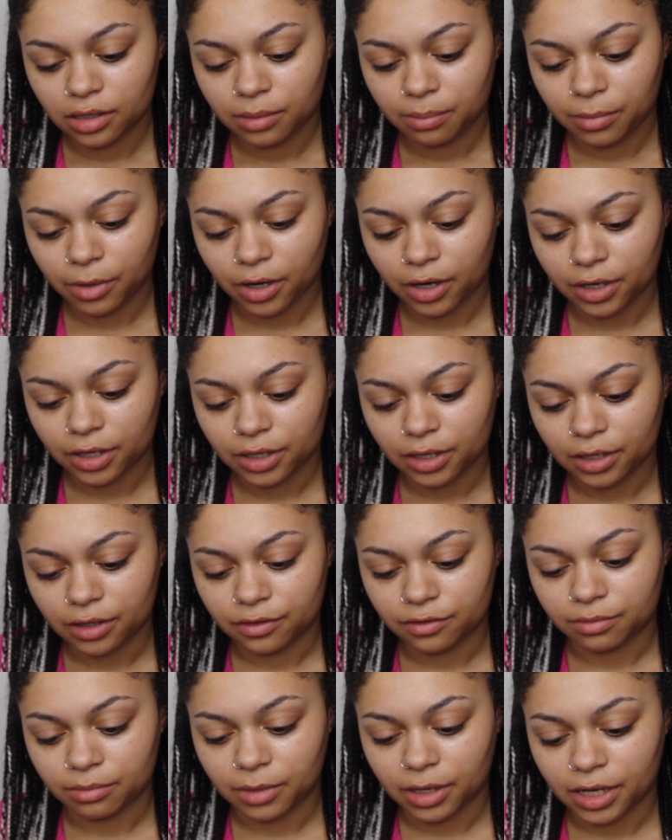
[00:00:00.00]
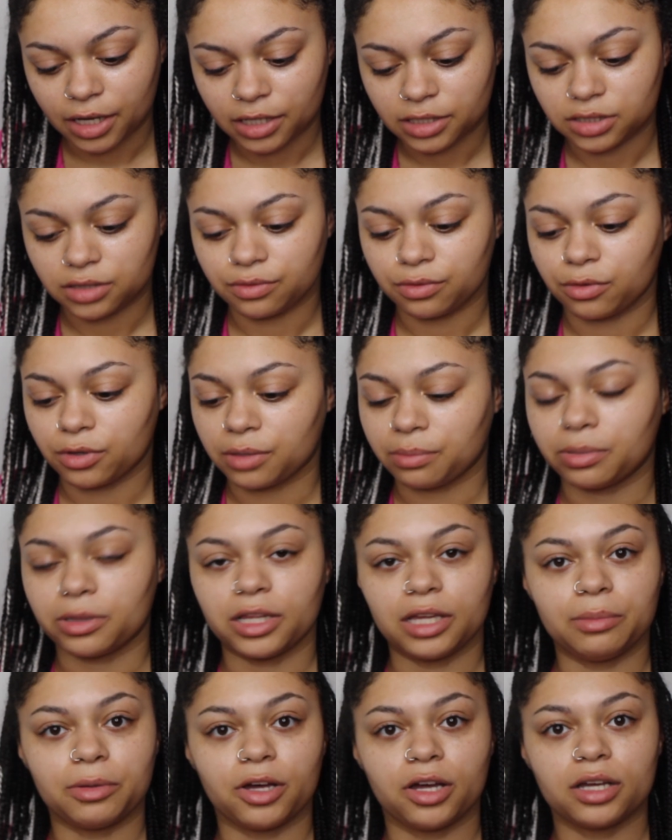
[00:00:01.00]
part of my Sephora
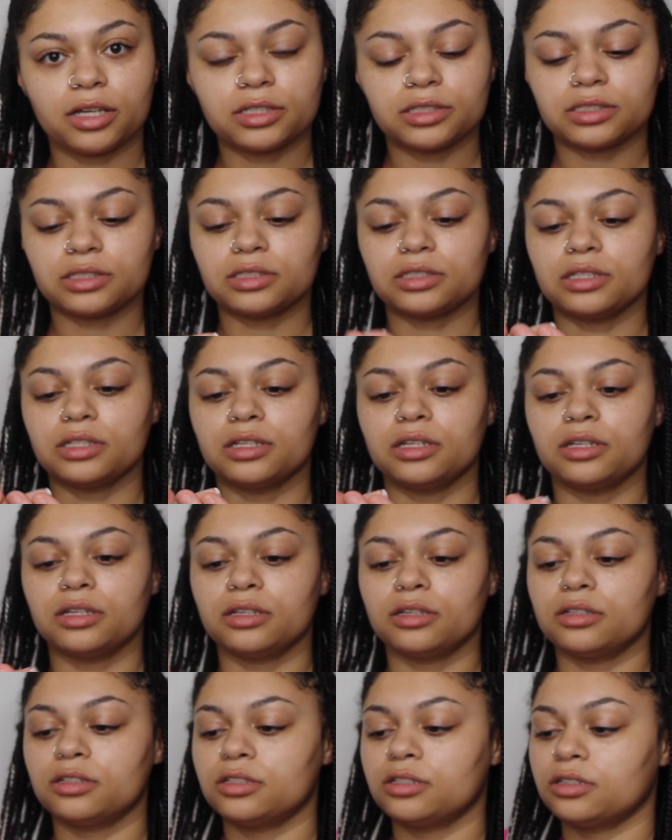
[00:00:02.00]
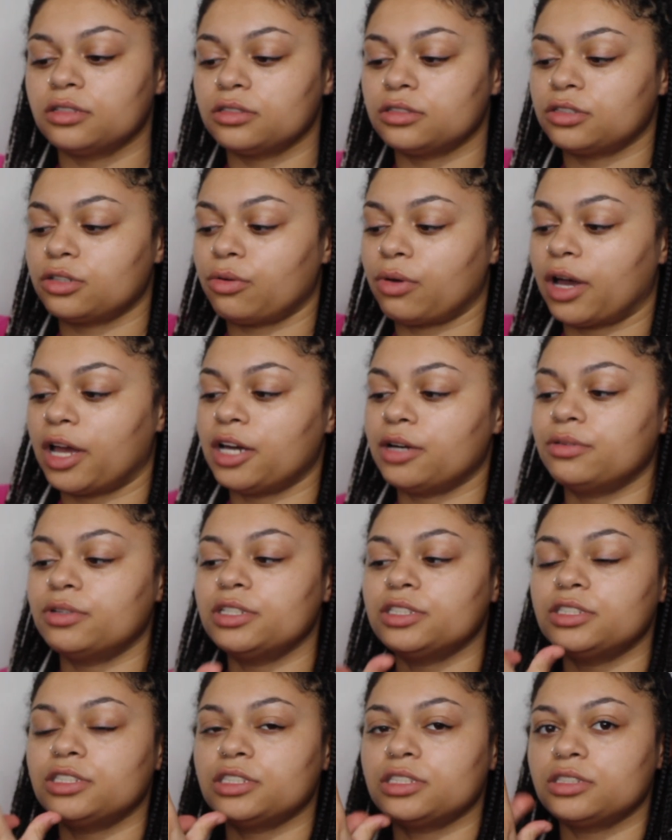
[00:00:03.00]
Play box. So I
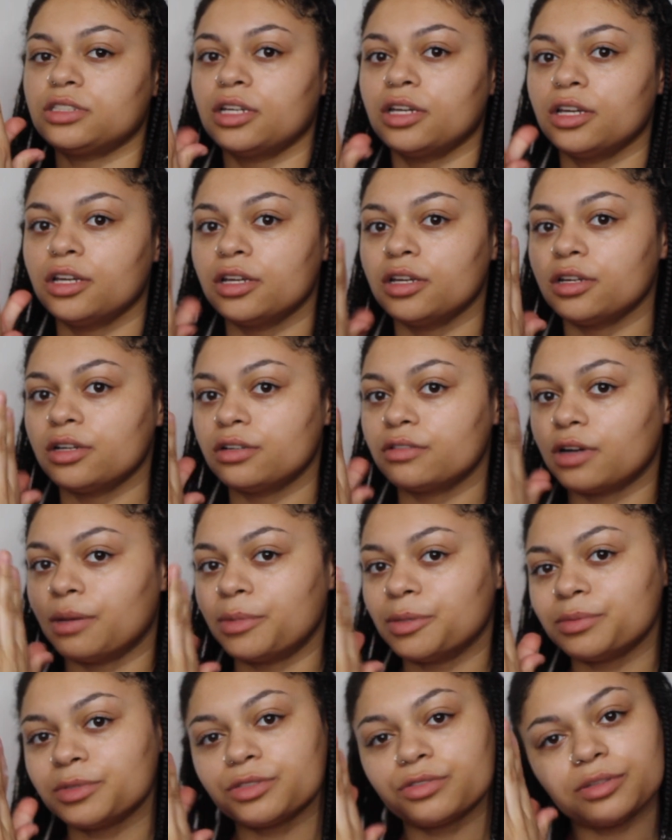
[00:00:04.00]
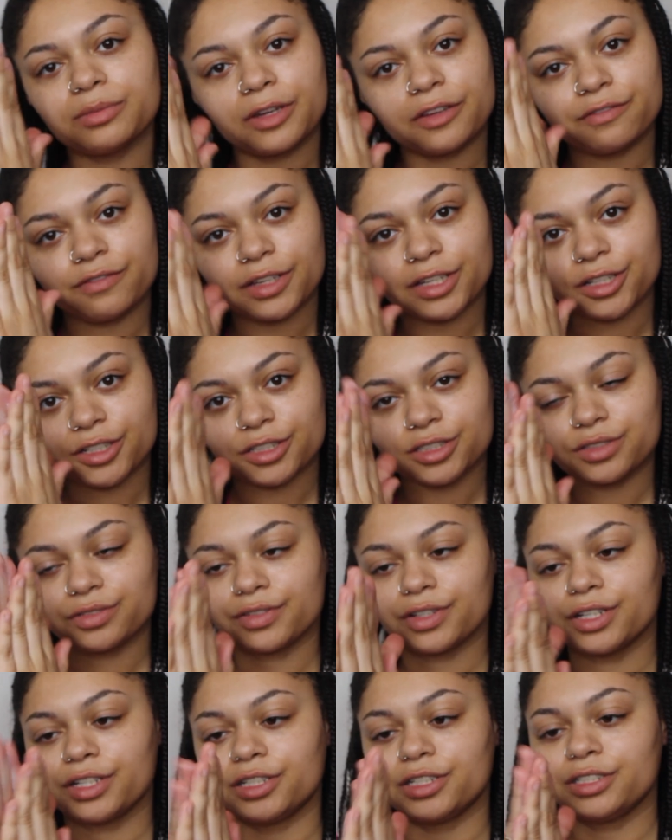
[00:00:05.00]
always just rub it between my fingers
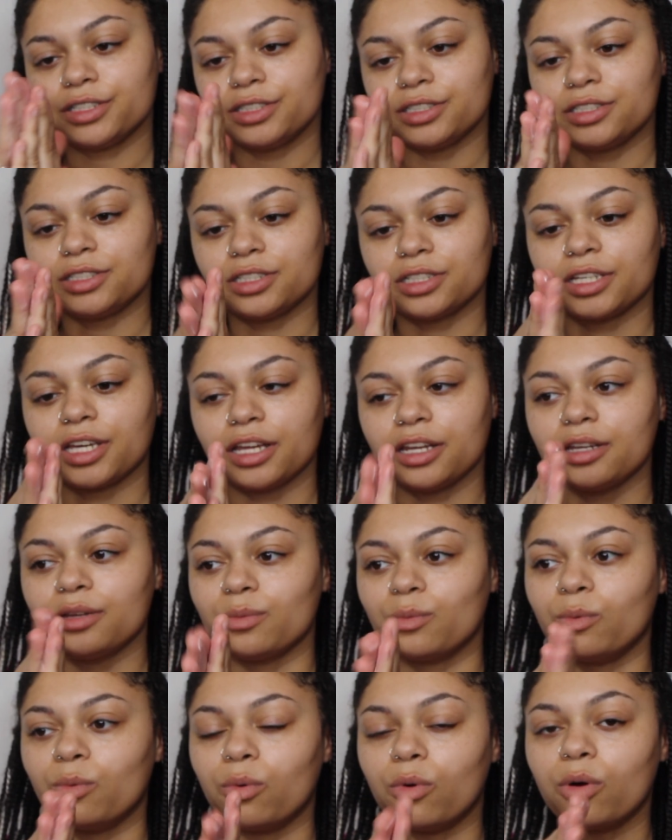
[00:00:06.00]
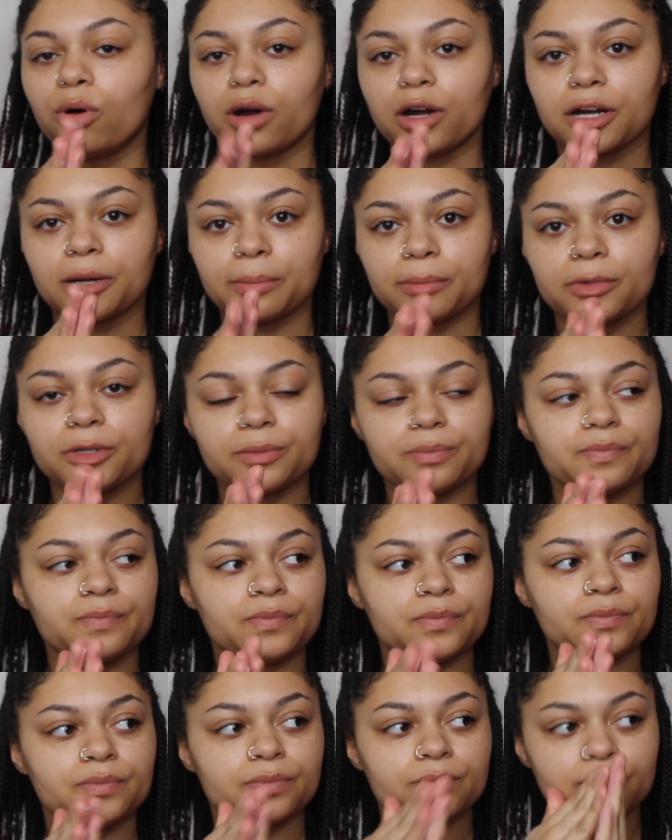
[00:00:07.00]
first to get it warm.
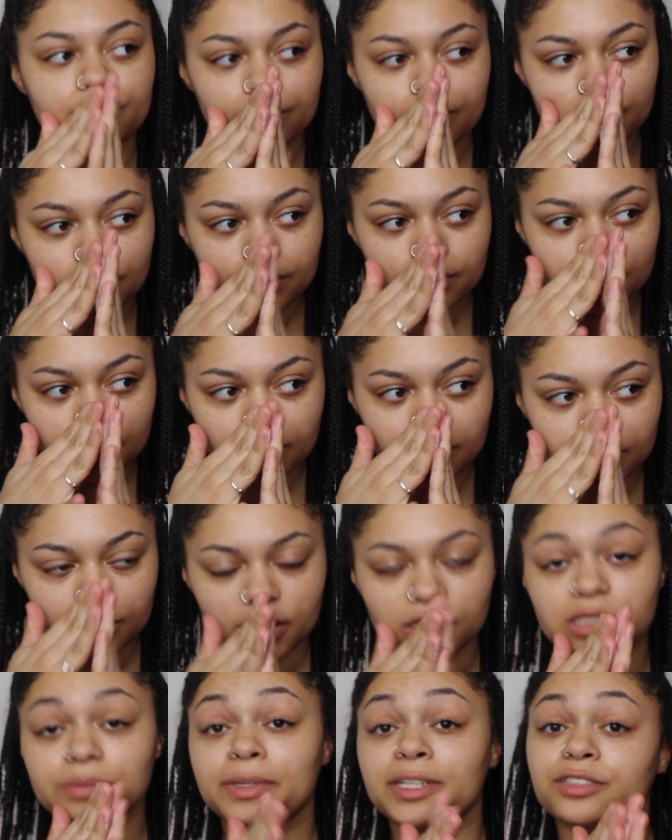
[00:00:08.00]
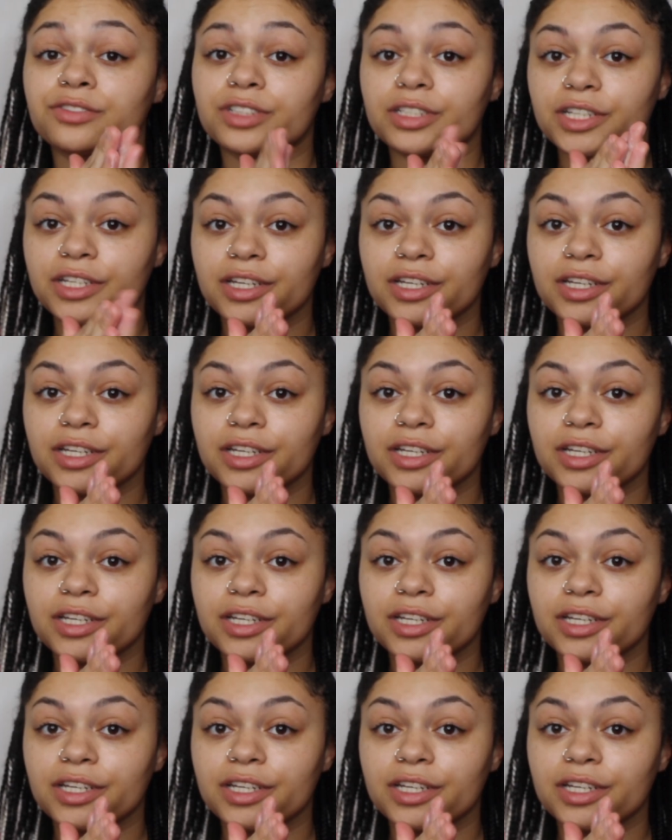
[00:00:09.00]
It smells really